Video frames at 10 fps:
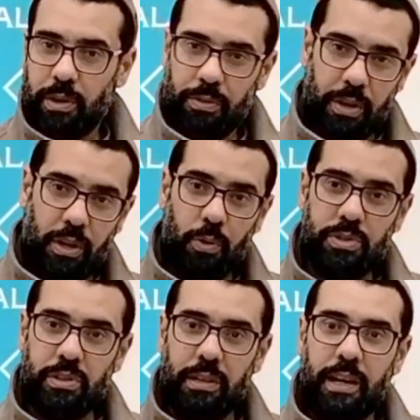on the
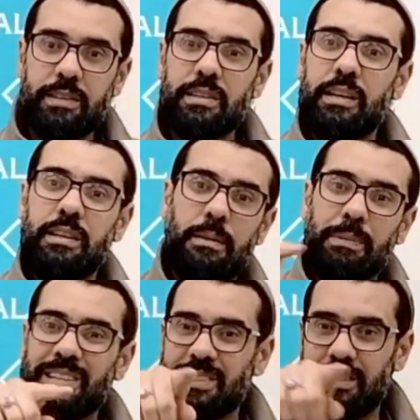coastal lines and in the
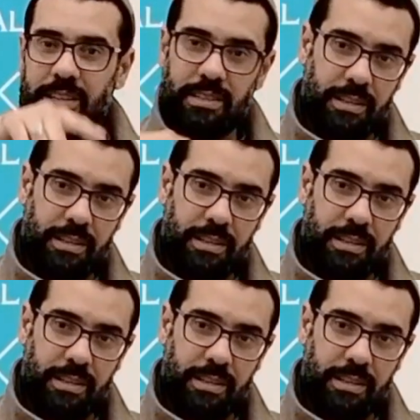big cities,